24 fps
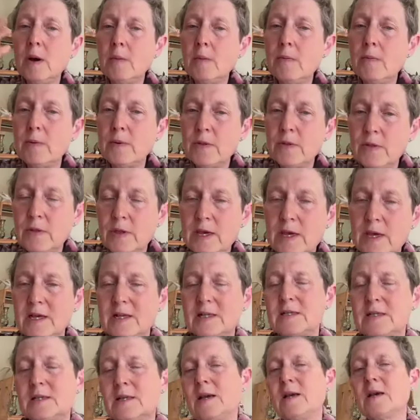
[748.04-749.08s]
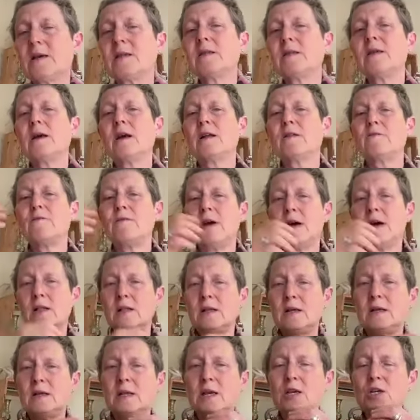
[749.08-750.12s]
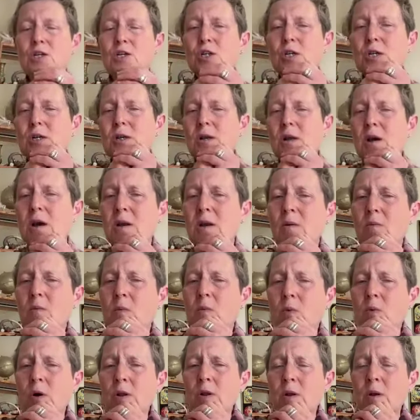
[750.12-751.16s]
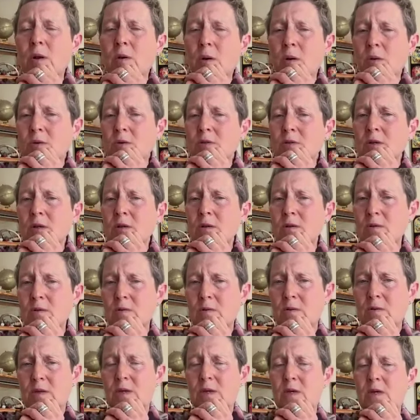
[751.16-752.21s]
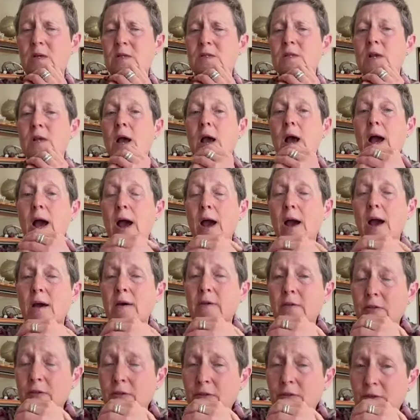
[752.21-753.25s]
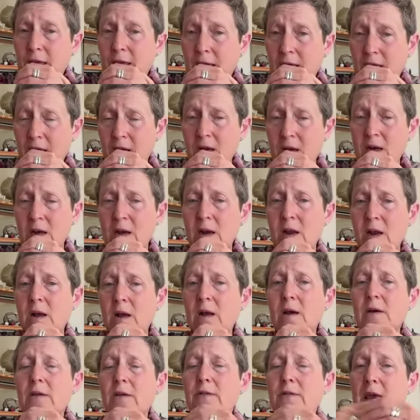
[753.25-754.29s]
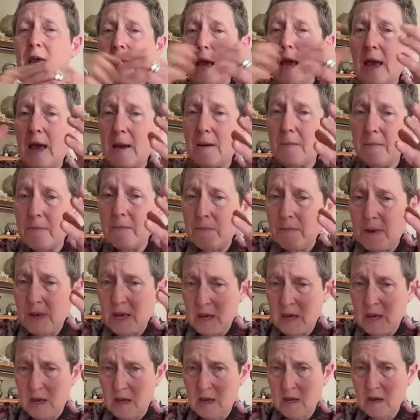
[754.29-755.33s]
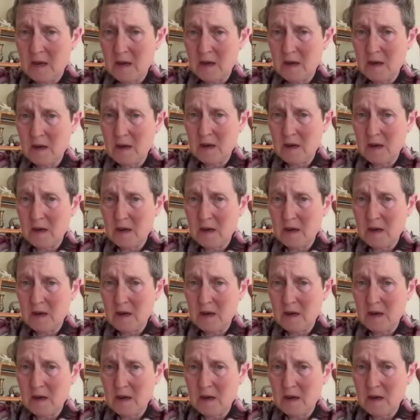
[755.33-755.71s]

came up with this and that validation and what goes into this. And then the MB.